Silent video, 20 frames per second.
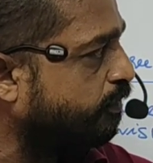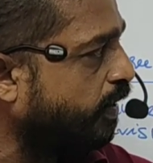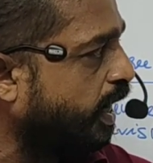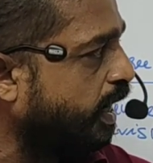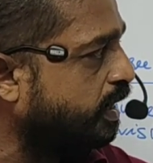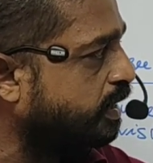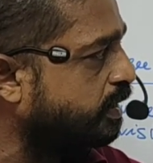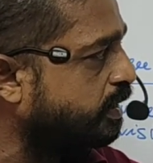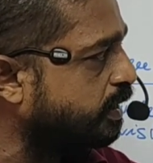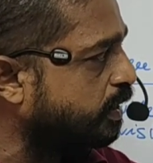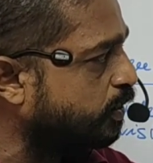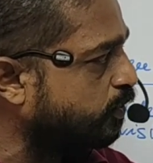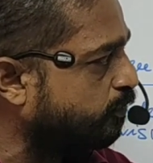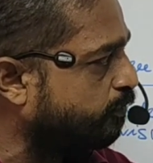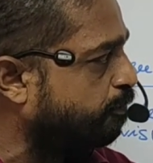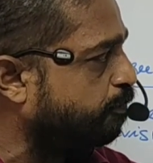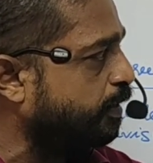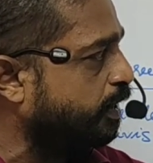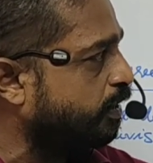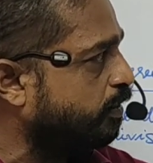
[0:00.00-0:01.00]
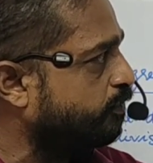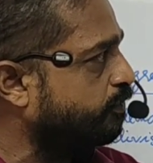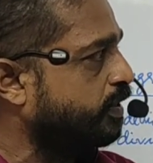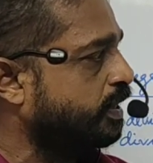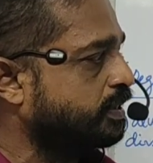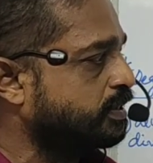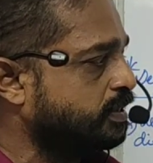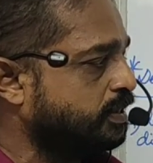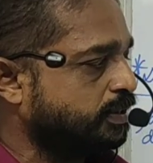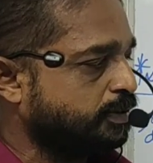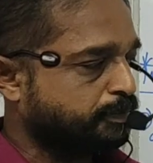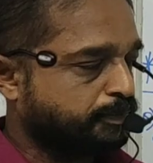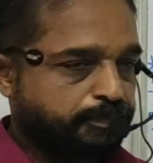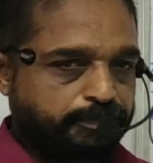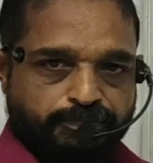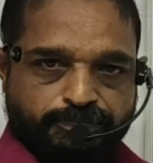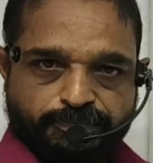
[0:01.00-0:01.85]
factor of p of x.